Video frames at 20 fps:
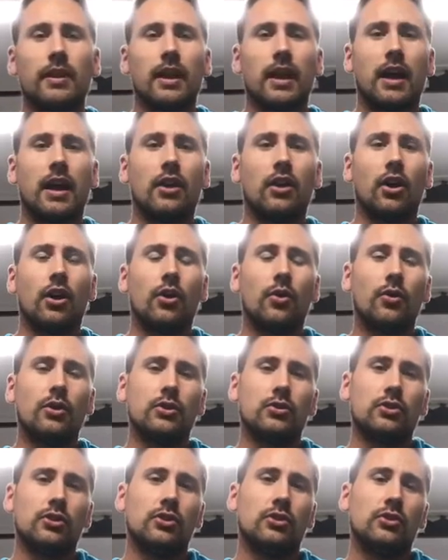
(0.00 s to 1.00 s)
and I
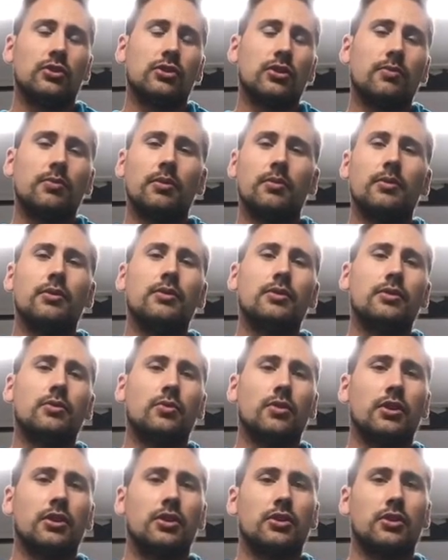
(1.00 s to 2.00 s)
always use supplements
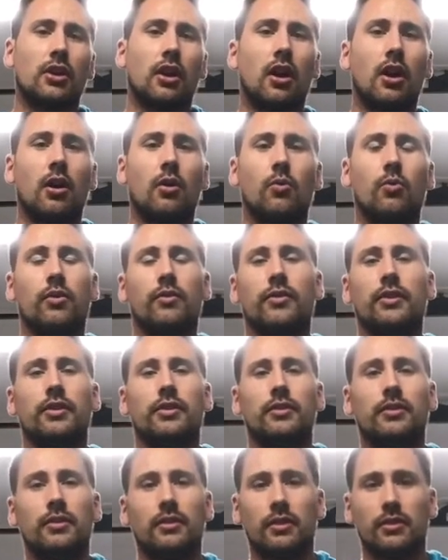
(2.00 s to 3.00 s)
which are within
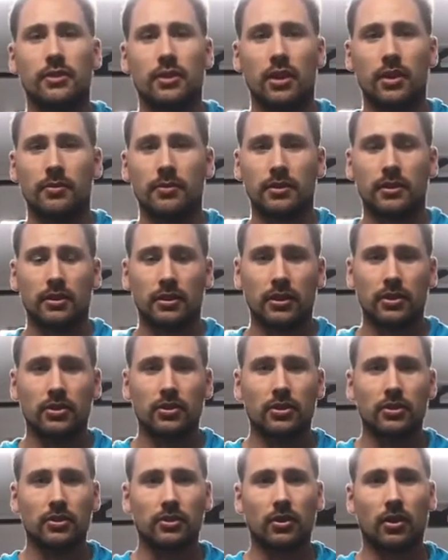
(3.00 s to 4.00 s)
the terms and
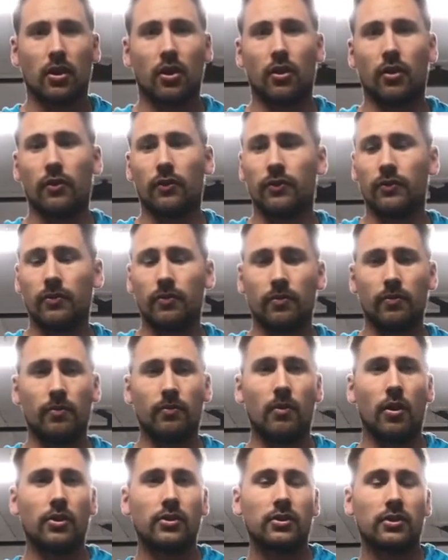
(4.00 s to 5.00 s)
conditions of
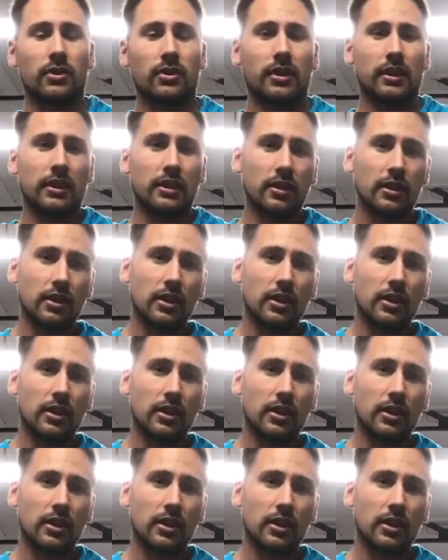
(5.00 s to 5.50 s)
most of the